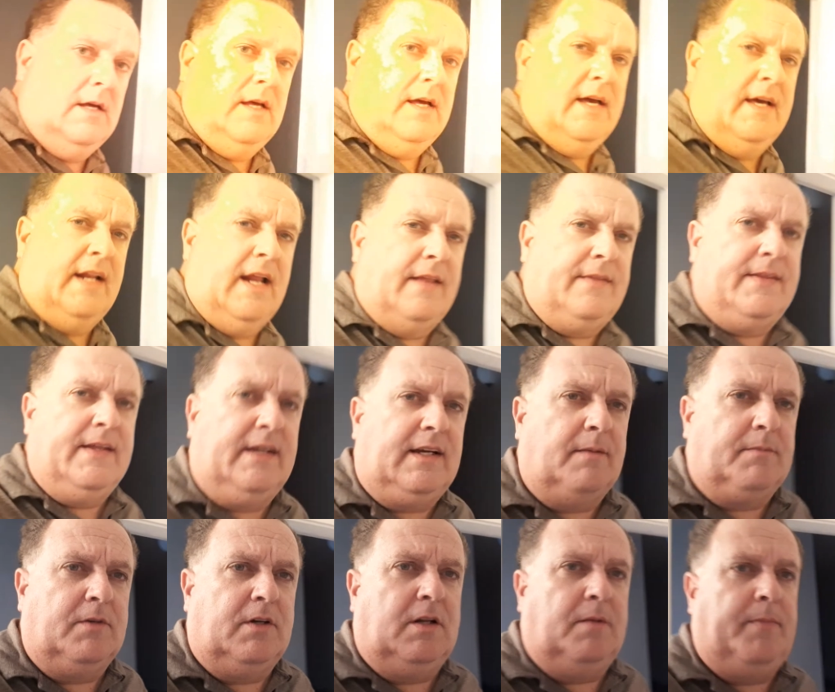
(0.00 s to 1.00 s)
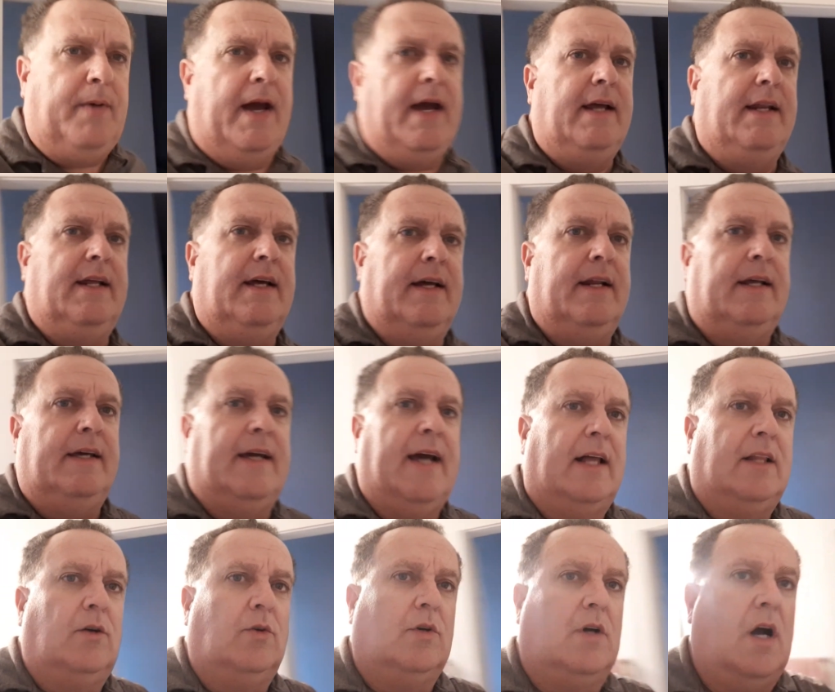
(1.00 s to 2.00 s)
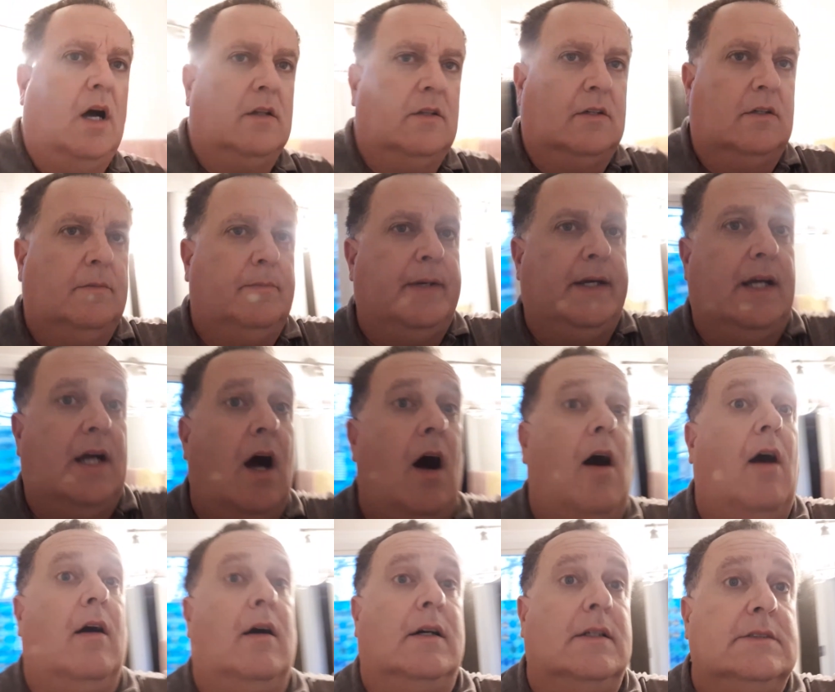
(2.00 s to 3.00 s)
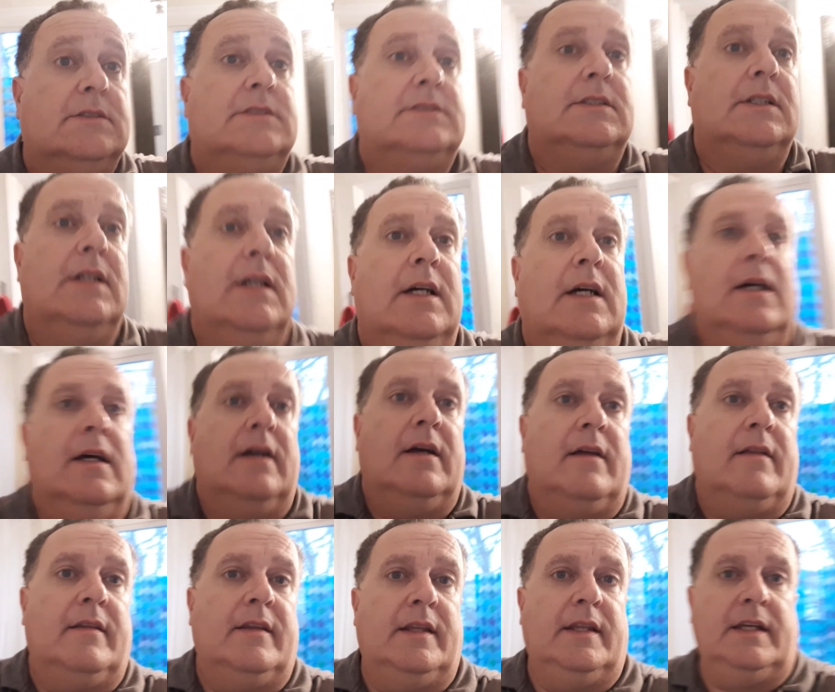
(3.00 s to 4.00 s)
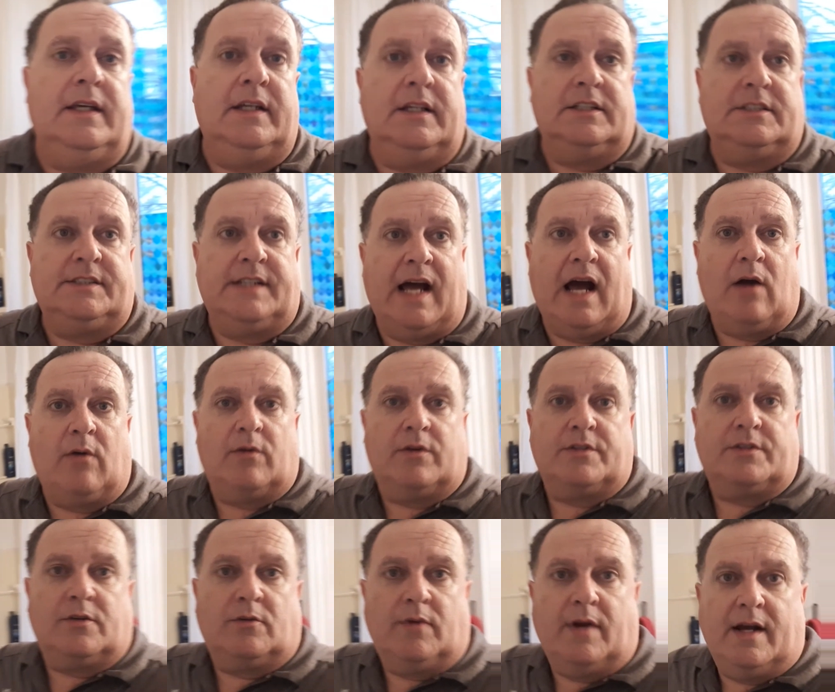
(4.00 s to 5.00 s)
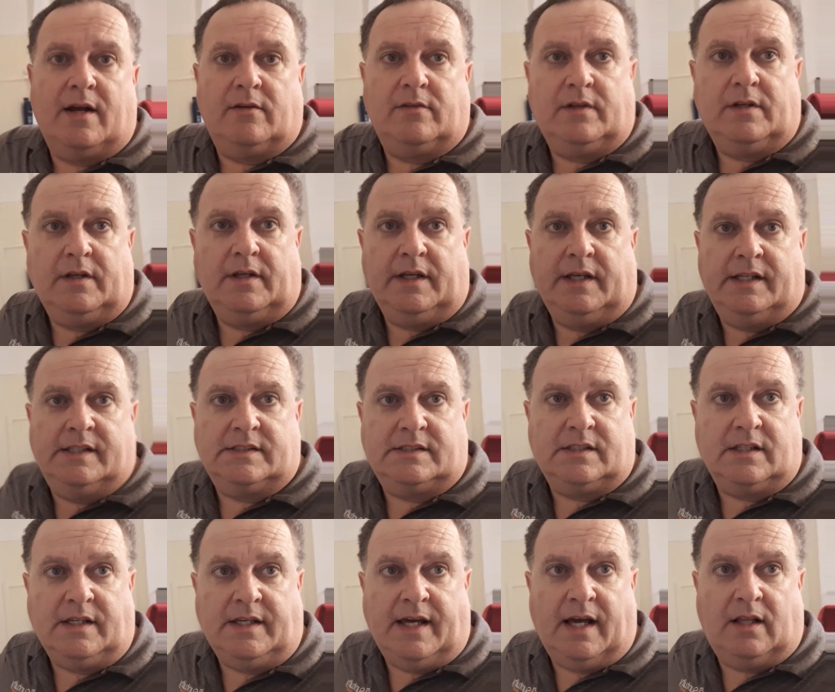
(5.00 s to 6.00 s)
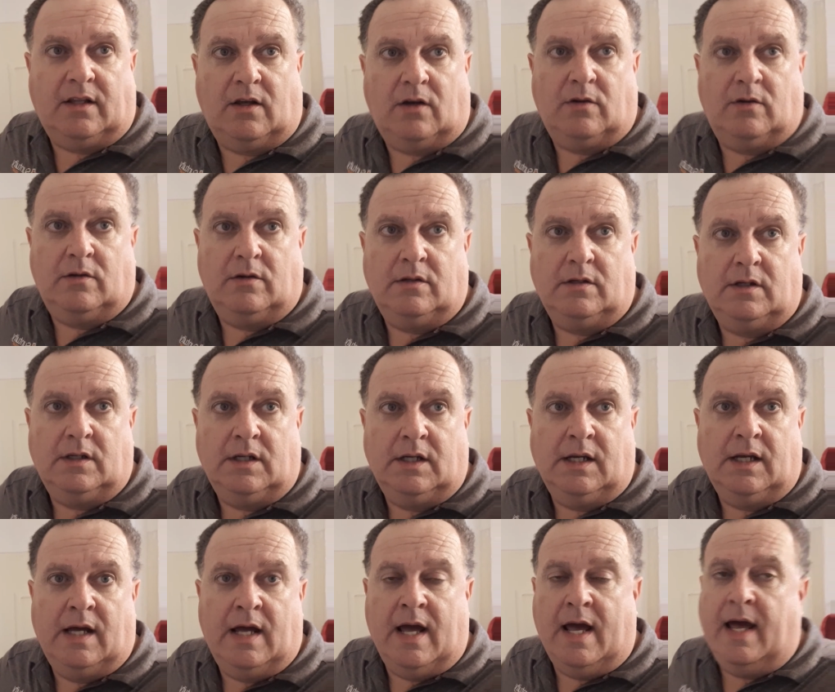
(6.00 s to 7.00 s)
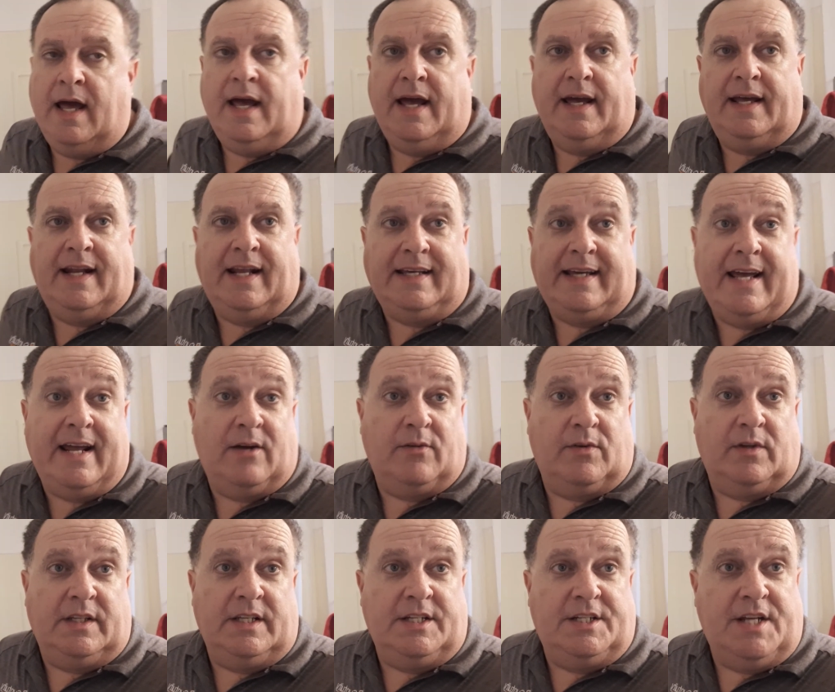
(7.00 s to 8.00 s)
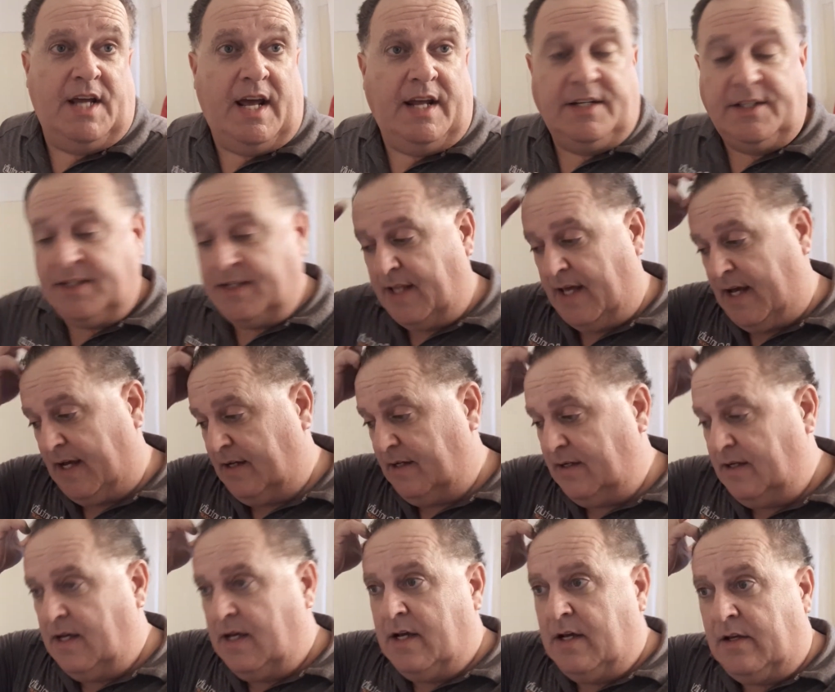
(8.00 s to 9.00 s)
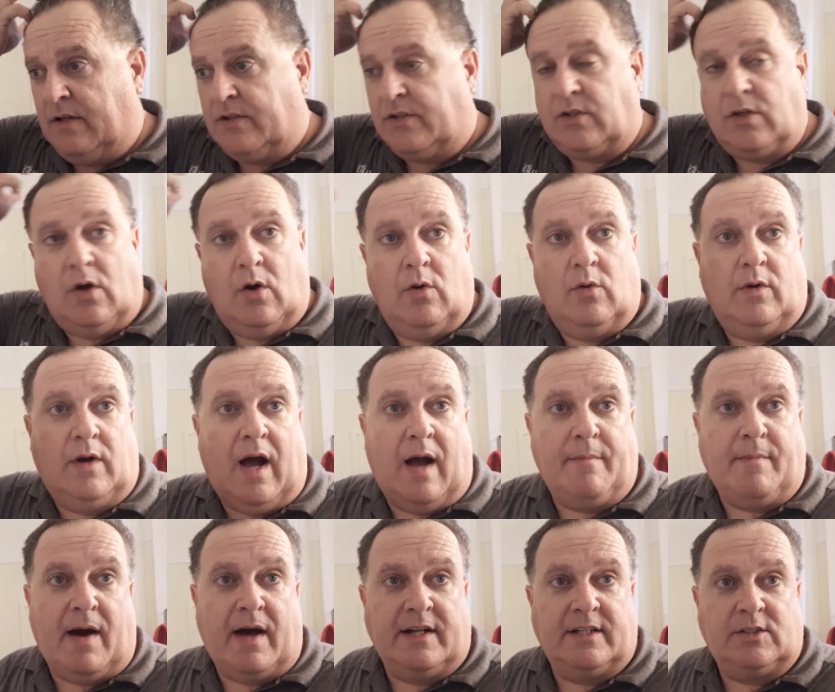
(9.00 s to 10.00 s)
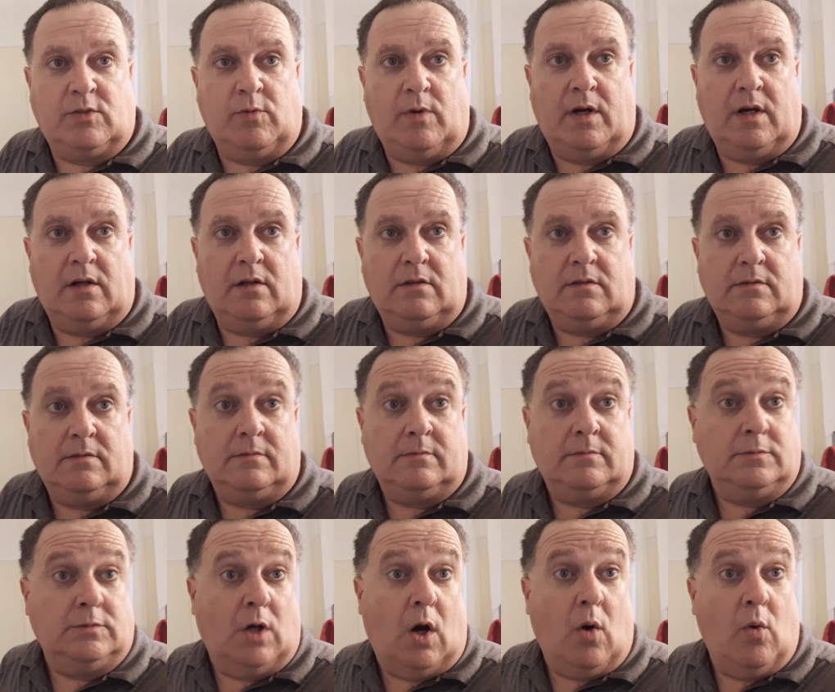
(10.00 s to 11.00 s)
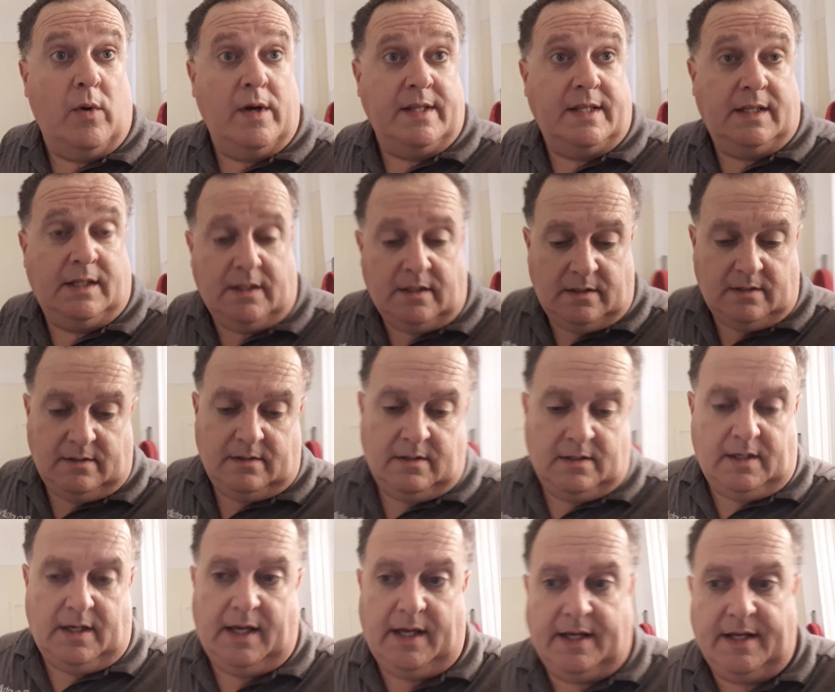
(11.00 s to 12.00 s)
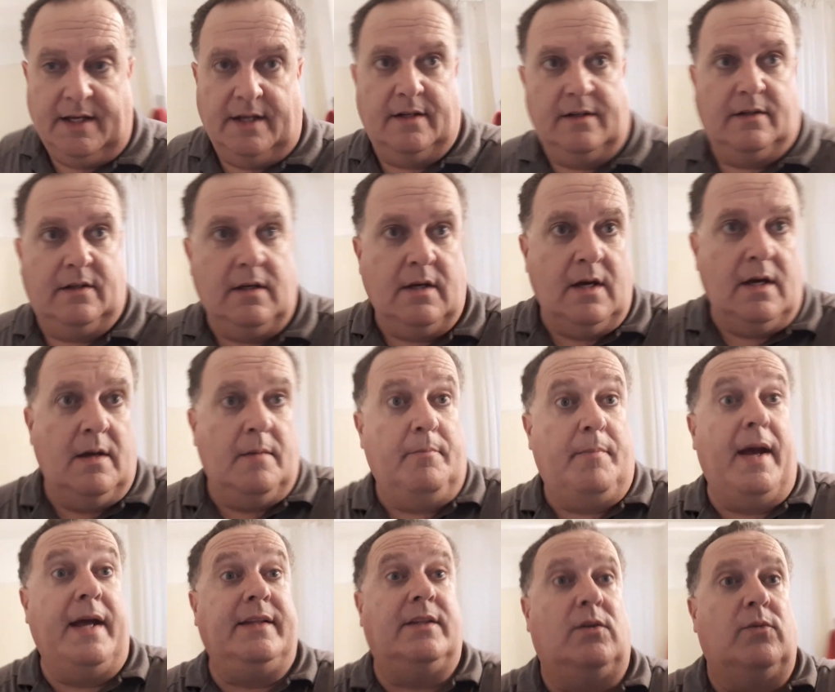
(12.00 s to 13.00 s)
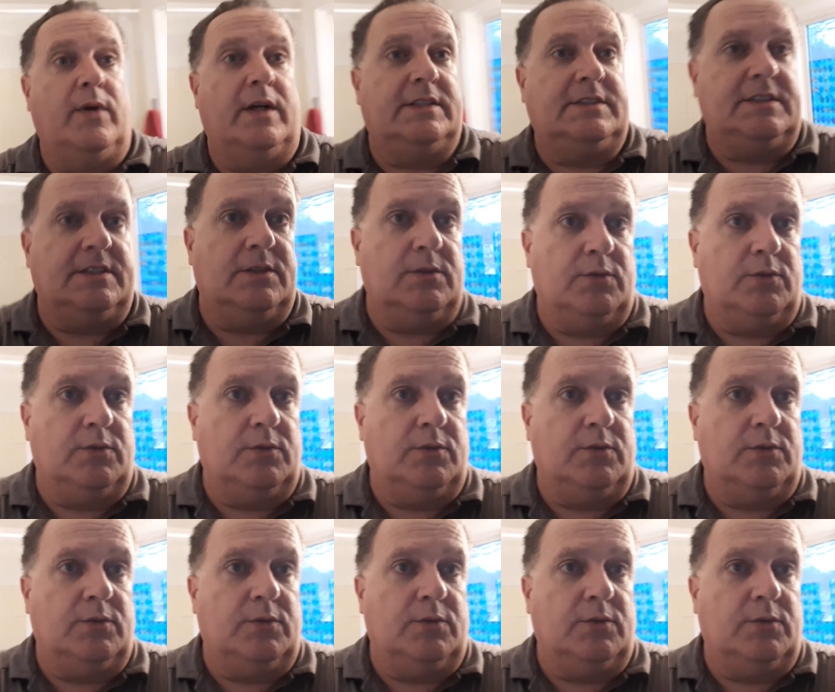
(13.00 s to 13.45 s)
And I think I'm going to paint in a yellow color because the shower surround is yellow. And I can't really change that. So I might as well go with it and paint the rest of the